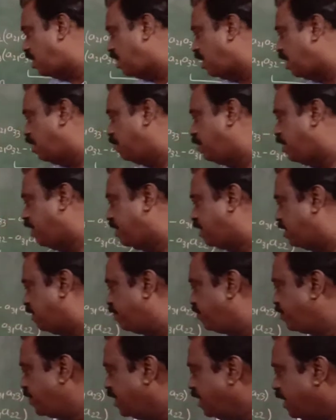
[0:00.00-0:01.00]
I am
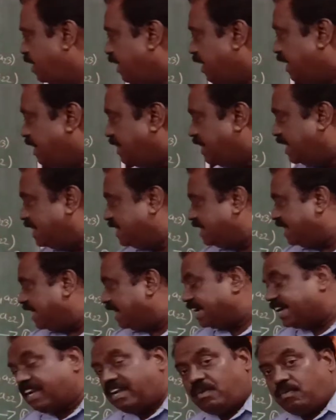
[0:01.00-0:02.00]
writing. The
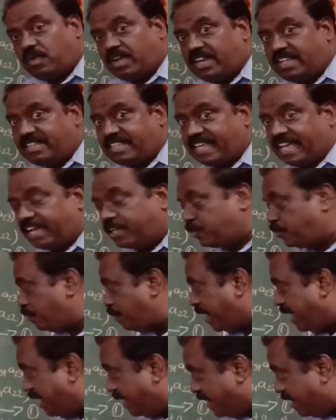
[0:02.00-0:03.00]
second one is
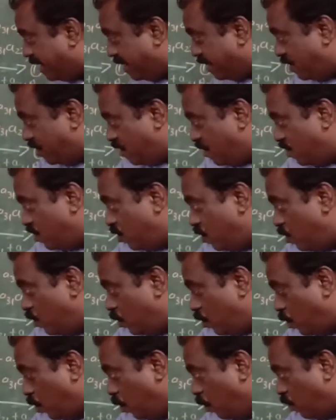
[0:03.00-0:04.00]
expanded.
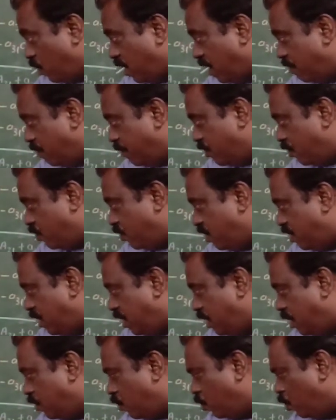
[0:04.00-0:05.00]
You don't confuse.
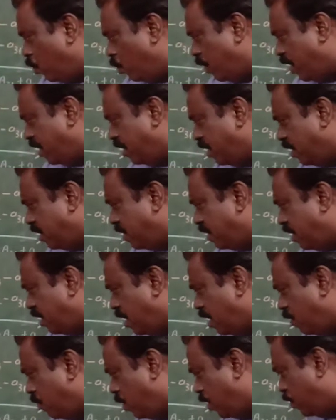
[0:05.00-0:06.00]
A21,
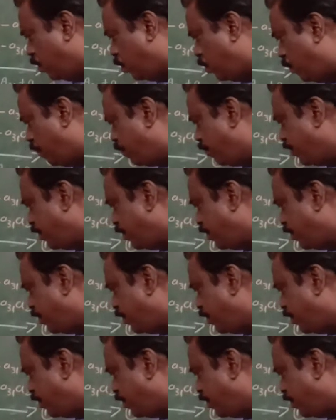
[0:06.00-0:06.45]
A12.